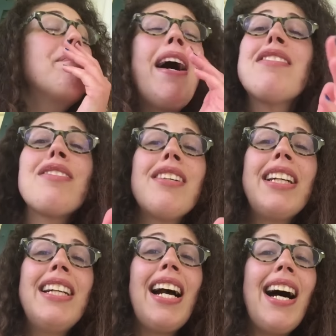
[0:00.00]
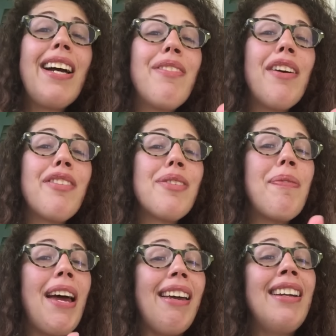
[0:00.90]
Best looking guy I've ever
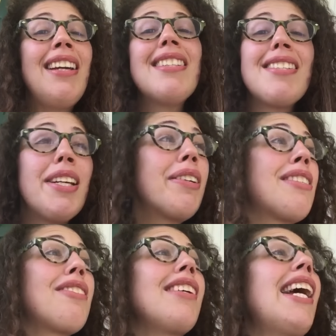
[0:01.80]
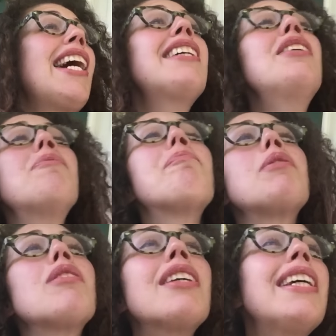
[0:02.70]
met. Seriously, I couldn't
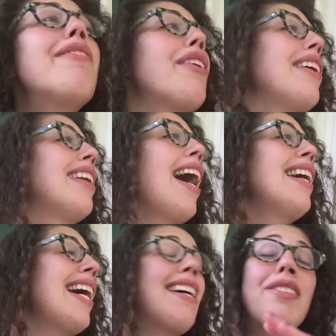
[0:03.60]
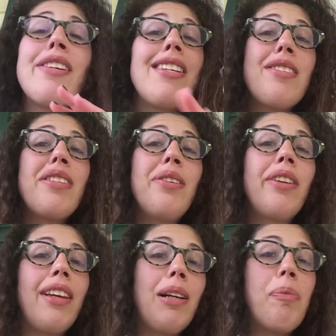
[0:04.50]
believe it. I actually still
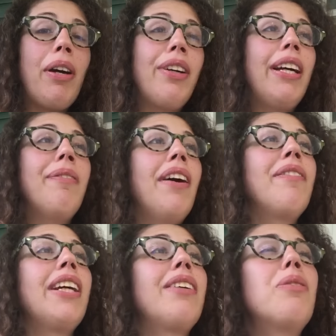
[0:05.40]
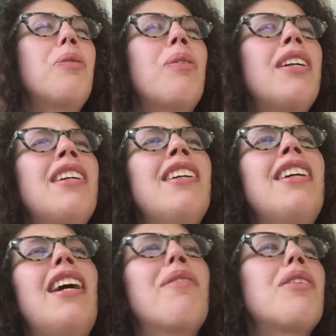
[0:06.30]
think about him. I'm like, ooh,
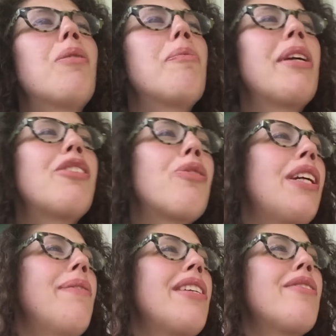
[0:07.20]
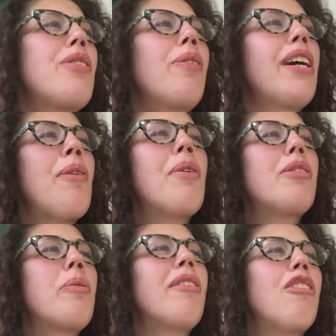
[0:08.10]
I wonder what McDreamy's doing. I
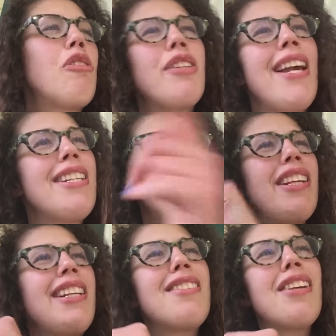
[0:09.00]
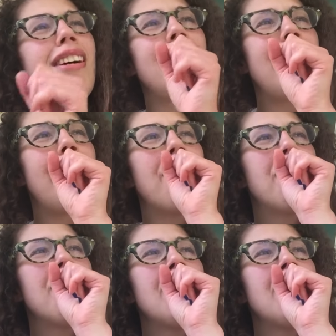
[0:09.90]
wonder what rotation he's on now.